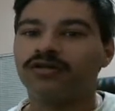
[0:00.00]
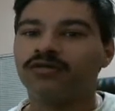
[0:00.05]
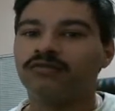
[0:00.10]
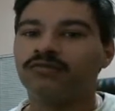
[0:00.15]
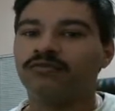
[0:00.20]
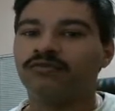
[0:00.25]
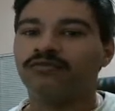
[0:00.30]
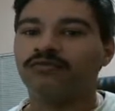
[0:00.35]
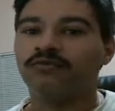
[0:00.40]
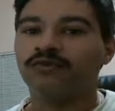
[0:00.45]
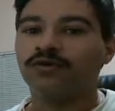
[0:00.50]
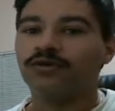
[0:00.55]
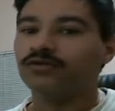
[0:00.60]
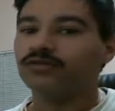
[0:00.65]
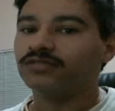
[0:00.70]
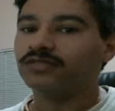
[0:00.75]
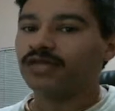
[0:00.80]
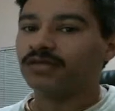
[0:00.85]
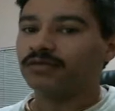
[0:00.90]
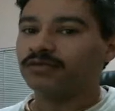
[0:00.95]
before
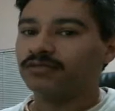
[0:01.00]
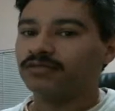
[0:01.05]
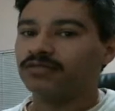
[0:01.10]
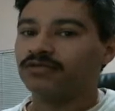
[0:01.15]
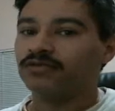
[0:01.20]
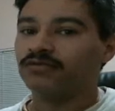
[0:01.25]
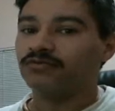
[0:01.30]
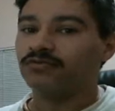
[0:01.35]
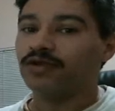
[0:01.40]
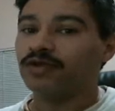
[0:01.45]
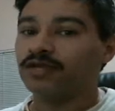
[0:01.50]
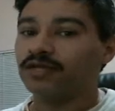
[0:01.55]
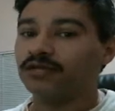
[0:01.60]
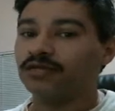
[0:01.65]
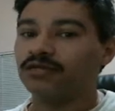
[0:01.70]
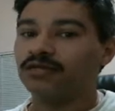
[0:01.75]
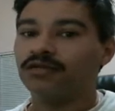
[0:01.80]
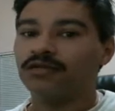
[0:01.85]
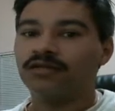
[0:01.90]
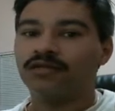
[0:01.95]
you step into the
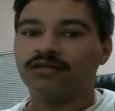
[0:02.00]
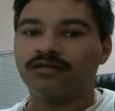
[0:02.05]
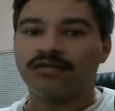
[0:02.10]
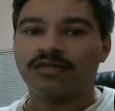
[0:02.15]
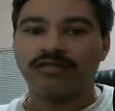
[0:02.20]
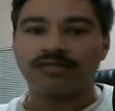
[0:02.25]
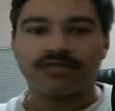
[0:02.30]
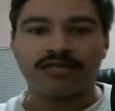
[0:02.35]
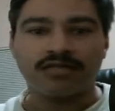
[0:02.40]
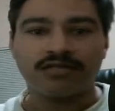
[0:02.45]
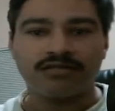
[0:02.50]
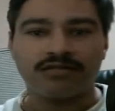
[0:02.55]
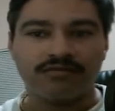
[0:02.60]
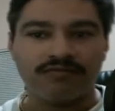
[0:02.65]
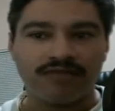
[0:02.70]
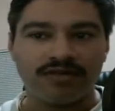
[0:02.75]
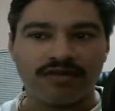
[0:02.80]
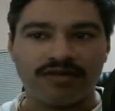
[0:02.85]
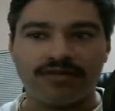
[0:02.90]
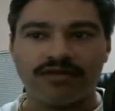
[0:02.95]
ring. Let's get to
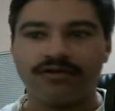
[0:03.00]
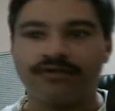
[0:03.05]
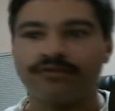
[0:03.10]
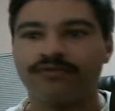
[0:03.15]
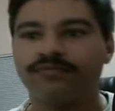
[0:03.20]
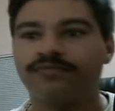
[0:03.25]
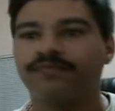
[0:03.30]
the video.